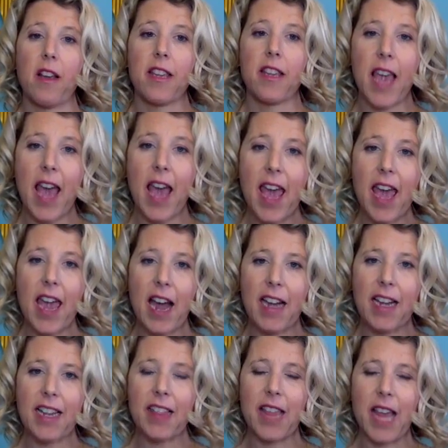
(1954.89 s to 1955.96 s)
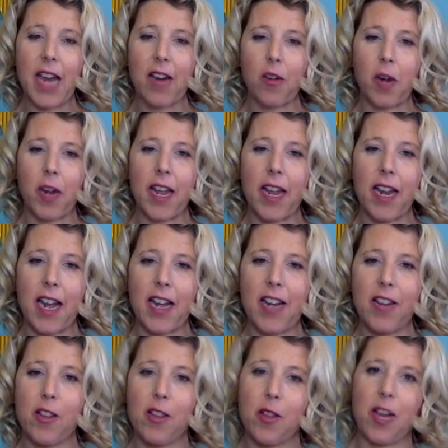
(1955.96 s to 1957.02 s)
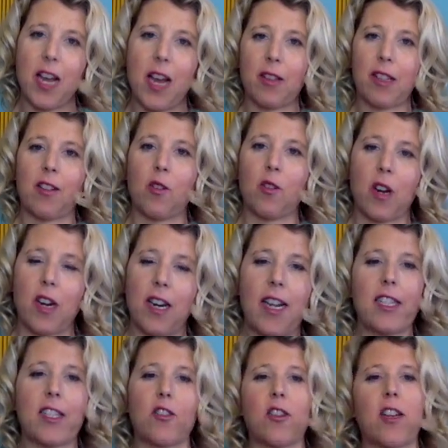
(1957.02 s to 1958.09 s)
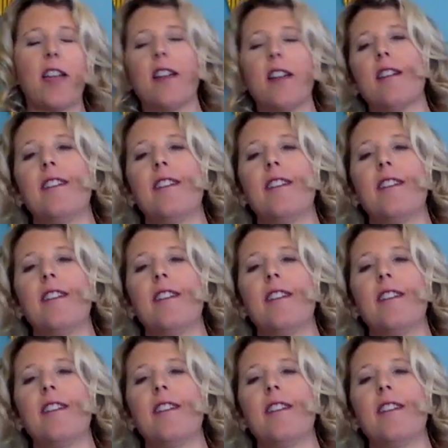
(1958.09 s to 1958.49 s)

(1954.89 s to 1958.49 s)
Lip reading: Yay, I need that grid. I knew you'd have a little organized grid.